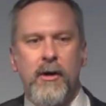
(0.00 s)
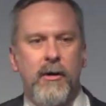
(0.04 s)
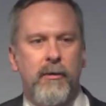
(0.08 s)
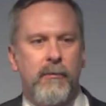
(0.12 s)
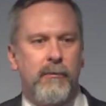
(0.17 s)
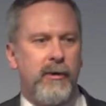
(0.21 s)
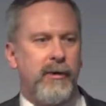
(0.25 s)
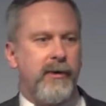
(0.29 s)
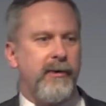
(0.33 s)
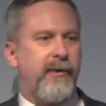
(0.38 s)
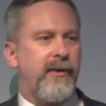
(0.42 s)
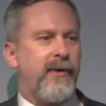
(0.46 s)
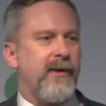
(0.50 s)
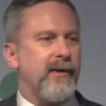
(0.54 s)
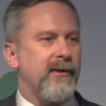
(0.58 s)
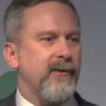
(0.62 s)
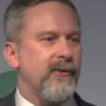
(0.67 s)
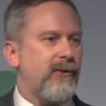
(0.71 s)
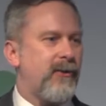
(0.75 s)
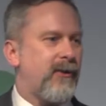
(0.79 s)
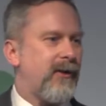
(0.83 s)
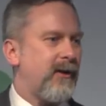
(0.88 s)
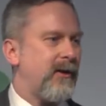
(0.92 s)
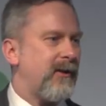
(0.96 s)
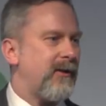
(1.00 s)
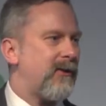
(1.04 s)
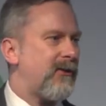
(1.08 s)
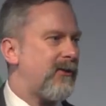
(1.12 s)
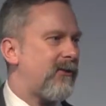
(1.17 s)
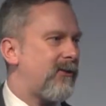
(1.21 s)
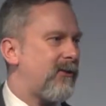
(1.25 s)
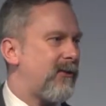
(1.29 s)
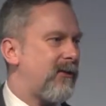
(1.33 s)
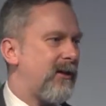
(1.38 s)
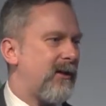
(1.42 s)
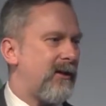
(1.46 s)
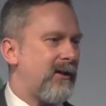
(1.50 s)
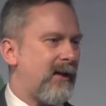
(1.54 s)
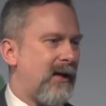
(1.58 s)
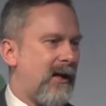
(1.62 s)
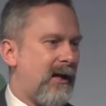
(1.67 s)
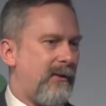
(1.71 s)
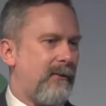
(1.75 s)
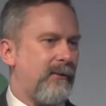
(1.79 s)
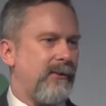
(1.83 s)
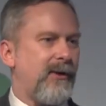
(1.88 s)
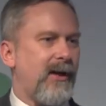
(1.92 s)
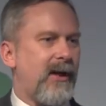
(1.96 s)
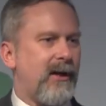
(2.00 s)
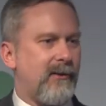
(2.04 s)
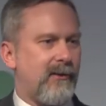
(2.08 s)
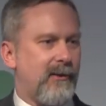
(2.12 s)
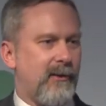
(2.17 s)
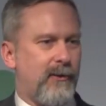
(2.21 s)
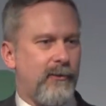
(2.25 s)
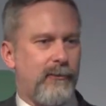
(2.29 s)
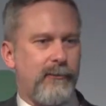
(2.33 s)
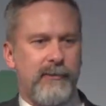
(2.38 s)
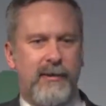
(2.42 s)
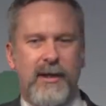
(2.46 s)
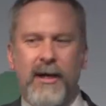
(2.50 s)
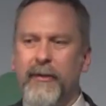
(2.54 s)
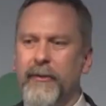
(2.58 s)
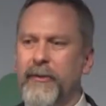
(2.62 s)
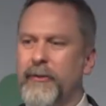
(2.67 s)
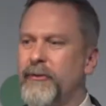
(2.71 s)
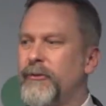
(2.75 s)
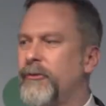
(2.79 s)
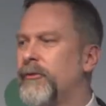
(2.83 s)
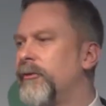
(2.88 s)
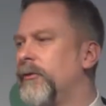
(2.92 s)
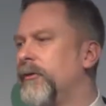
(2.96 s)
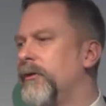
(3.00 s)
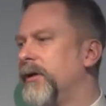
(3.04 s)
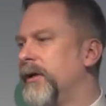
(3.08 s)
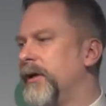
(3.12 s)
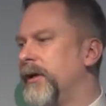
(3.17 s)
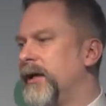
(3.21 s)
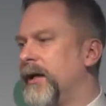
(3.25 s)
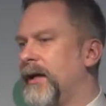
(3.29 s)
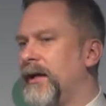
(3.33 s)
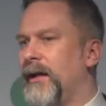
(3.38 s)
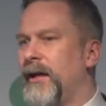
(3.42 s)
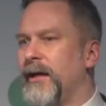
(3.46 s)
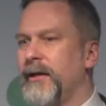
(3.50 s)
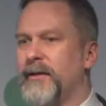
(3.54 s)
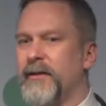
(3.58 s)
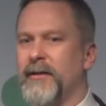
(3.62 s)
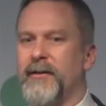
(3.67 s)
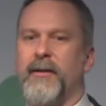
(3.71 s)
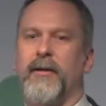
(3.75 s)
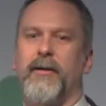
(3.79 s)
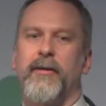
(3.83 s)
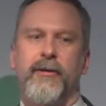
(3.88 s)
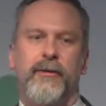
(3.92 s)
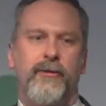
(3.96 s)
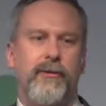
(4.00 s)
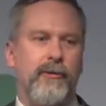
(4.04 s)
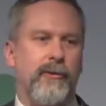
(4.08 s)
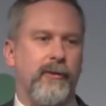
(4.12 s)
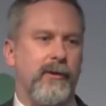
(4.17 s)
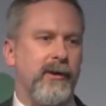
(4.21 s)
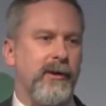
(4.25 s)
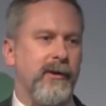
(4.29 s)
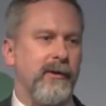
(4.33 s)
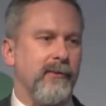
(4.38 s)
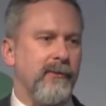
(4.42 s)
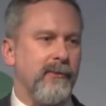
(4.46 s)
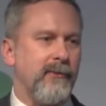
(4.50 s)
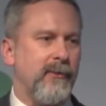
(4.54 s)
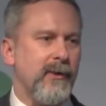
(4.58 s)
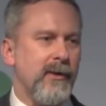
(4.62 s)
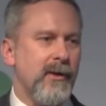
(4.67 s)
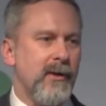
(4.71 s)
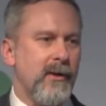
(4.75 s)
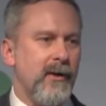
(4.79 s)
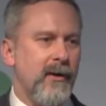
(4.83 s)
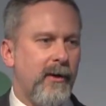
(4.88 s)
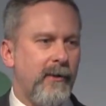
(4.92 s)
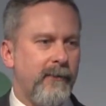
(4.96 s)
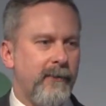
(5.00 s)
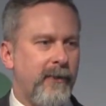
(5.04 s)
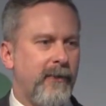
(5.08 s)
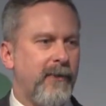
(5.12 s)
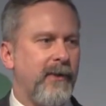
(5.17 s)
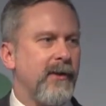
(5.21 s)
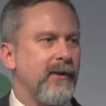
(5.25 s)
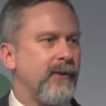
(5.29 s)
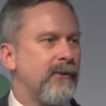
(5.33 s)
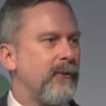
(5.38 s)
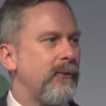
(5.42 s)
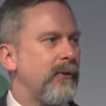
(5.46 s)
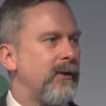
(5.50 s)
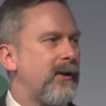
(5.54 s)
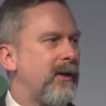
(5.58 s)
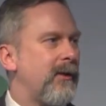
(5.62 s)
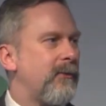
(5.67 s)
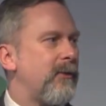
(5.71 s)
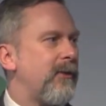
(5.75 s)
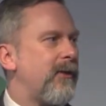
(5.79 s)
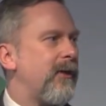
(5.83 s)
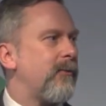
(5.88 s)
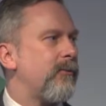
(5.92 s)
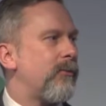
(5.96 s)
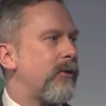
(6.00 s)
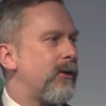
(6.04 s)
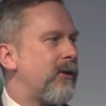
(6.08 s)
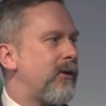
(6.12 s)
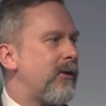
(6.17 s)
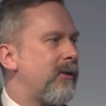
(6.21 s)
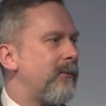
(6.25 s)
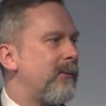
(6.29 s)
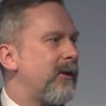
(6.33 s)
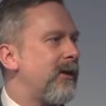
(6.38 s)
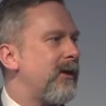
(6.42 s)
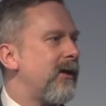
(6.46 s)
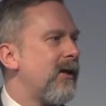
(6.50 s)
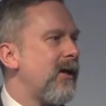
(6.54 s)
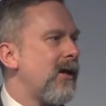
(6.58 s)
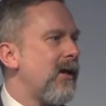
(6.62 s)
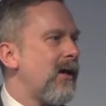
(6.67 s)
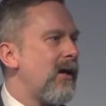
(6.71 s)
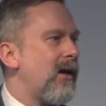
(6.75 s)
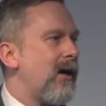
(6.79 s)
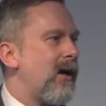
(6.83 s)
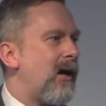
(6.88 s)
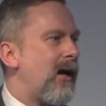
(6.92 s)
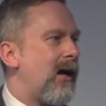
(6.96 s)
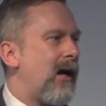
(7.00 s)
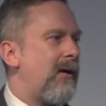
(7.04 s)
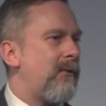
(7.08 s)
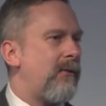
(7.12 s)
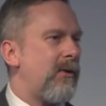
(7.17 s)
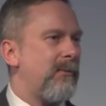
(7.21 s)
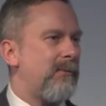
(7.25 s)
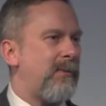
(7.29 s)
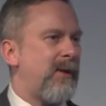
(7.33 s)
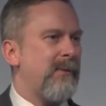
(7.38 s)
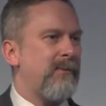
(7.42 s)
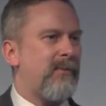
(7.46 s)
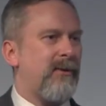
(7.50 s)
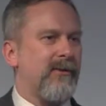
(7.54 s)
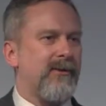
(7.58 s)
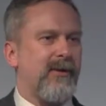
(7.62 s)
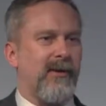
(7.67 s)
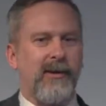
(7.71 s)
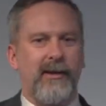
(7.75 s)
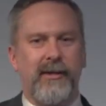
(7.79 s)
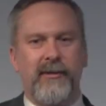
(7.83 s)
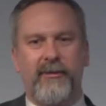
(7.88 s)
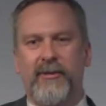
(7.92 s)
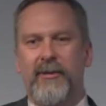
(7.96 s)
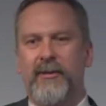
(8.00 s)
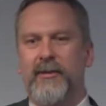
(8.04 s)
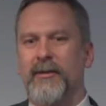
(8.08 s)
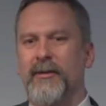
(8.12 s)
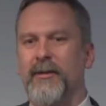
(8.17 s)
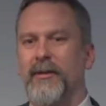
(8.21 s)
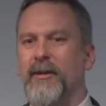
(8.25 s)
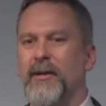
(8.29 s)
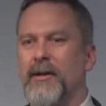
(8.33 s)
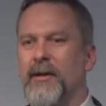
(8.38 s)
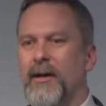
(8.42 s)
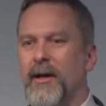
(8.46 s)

One of the things that I was asked, tell this story, and I like to tell the story of the things that we did within procurement. I want people to listen.